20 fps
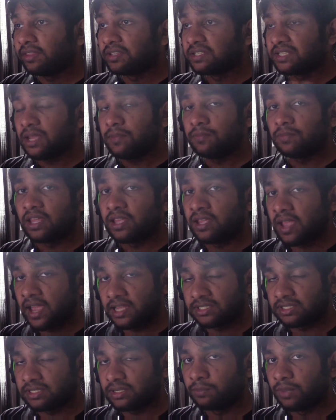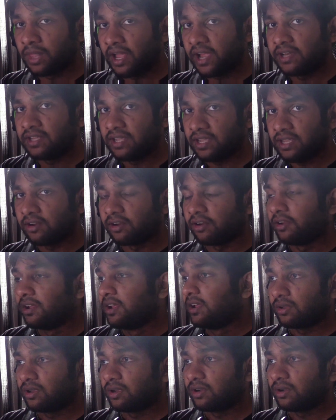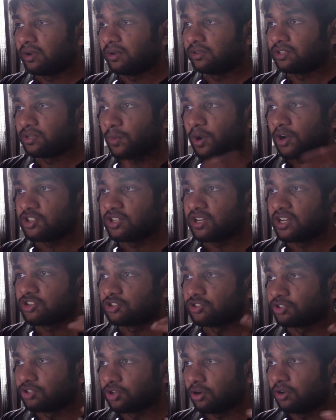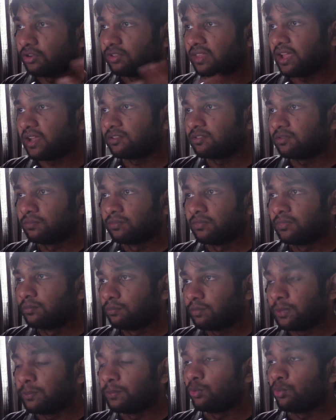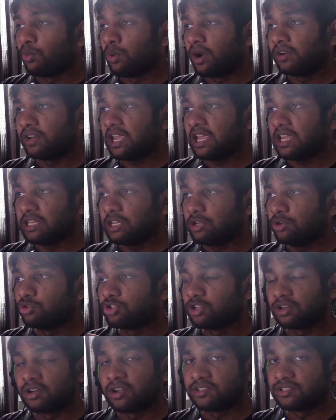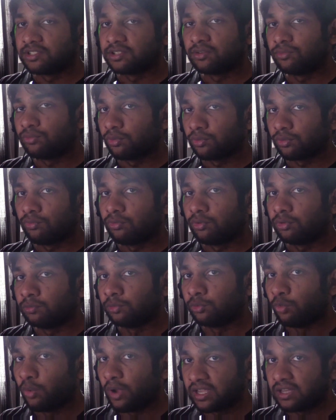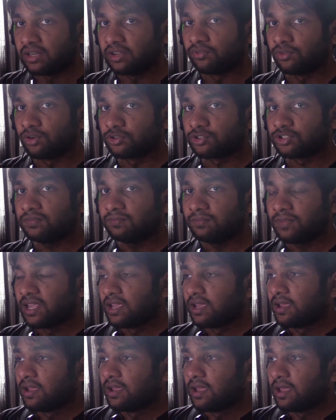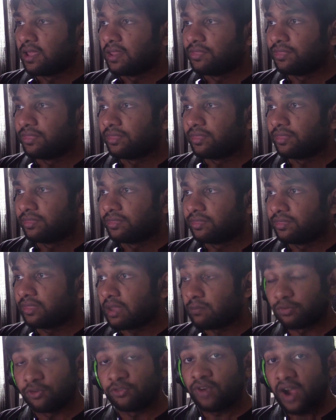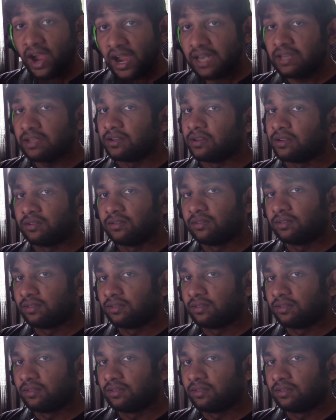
the same thing has applied here. TamashiNations heard that people want a new Shin Godzilla 4th Form Awakening version. They provided